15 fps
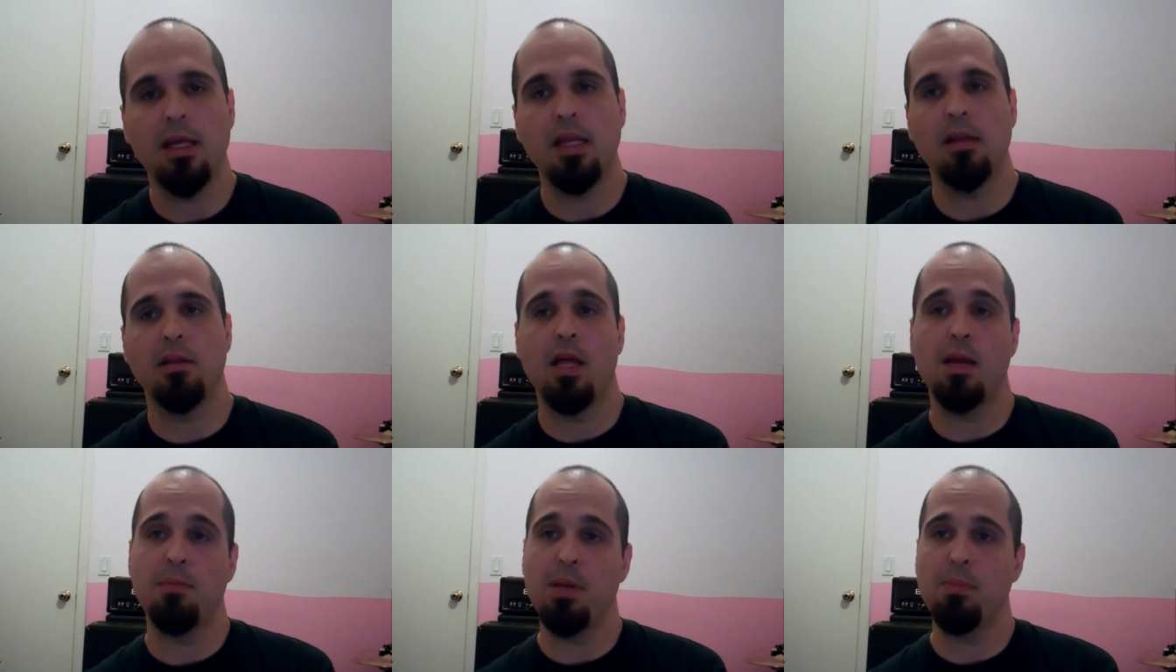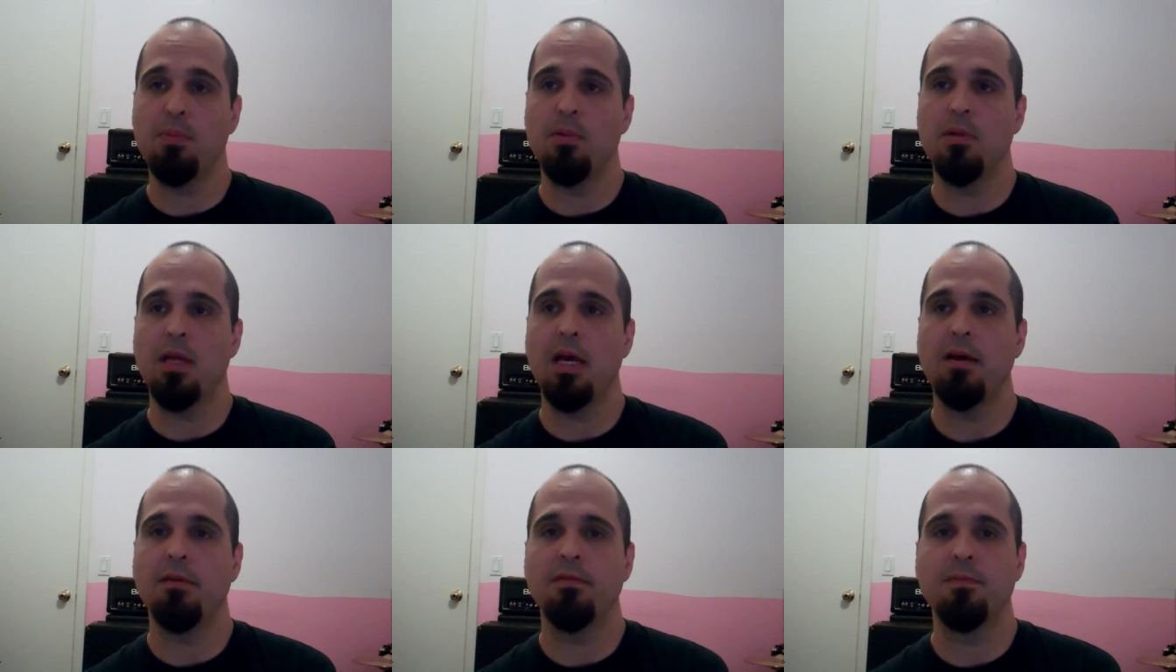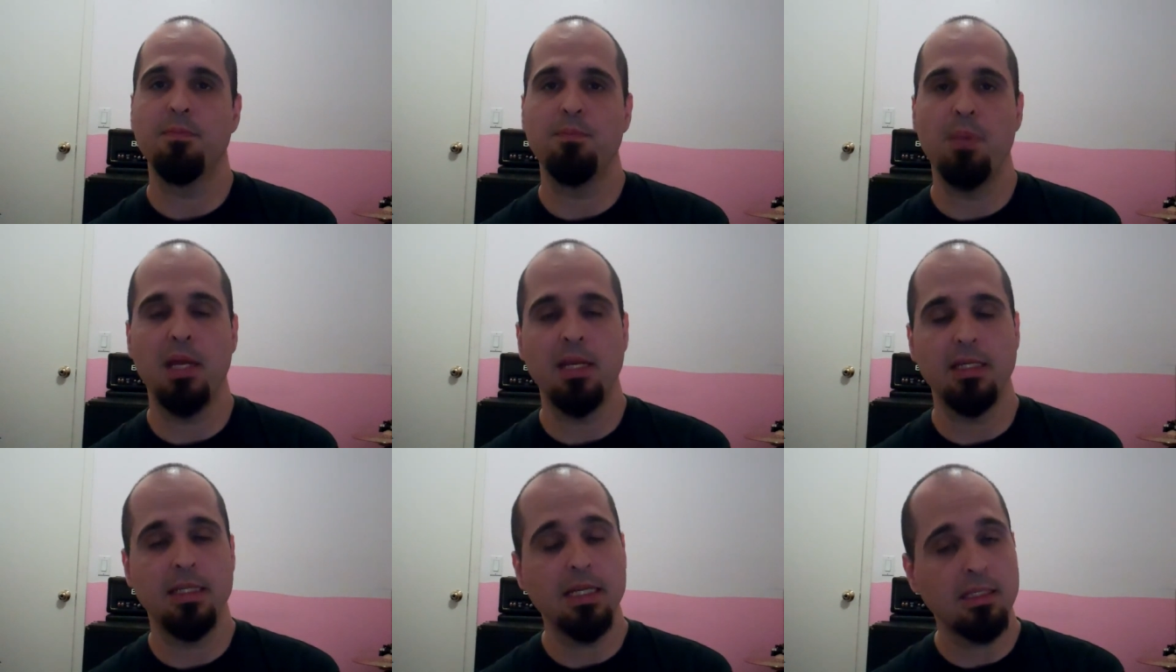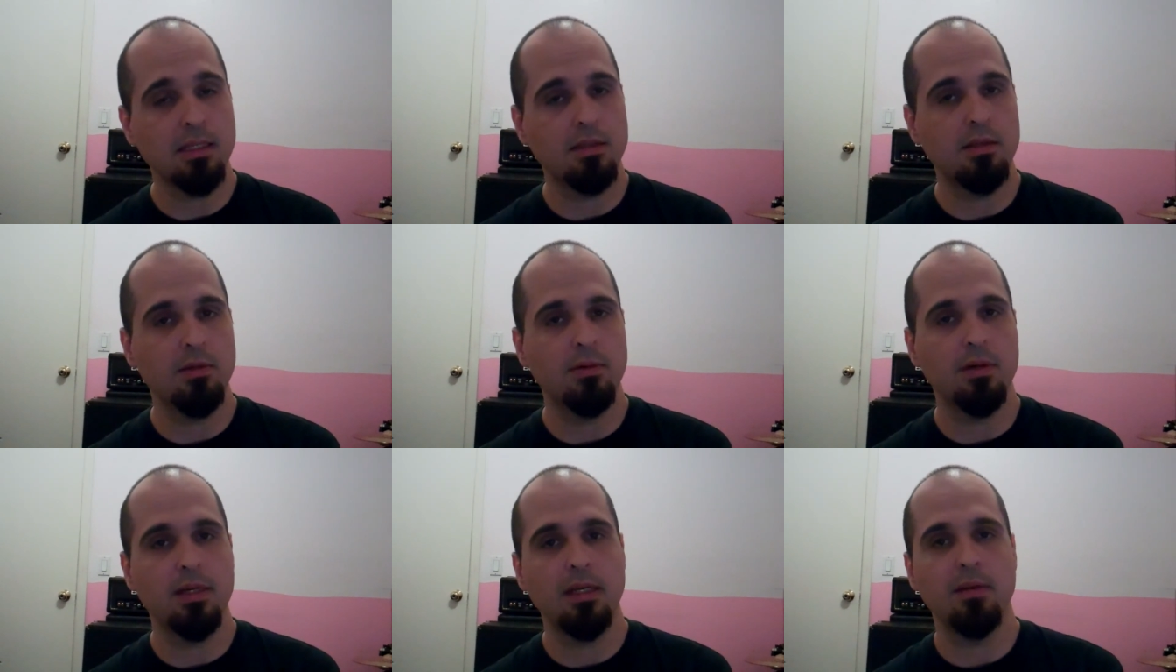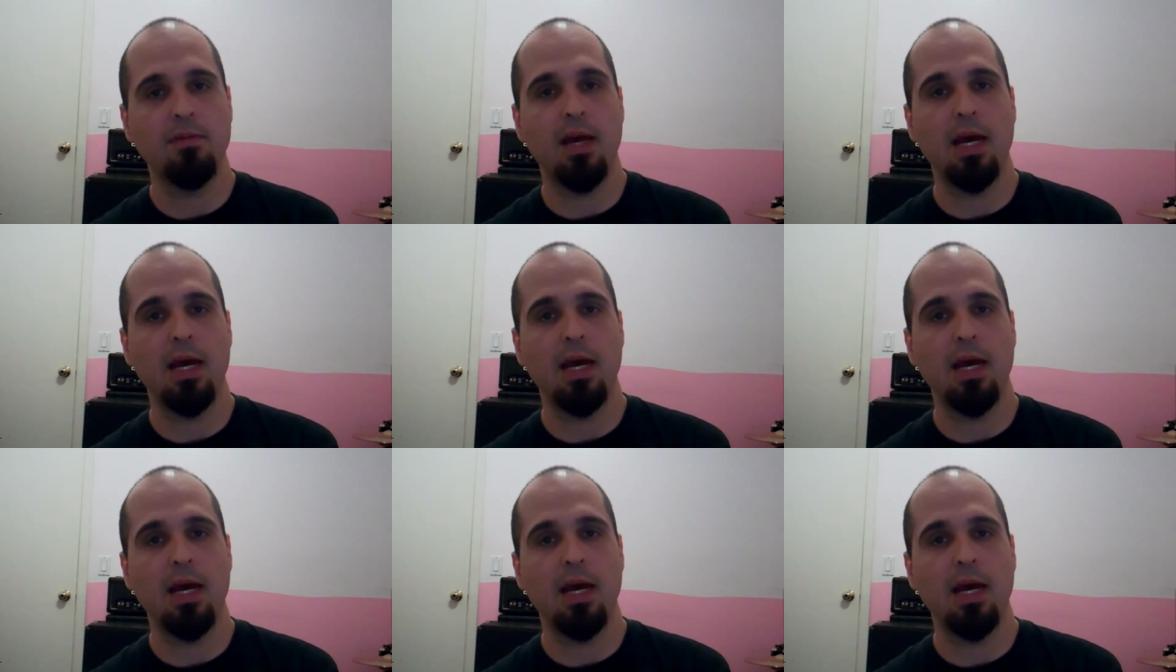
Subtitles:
and a lot of people have been addicted to it and have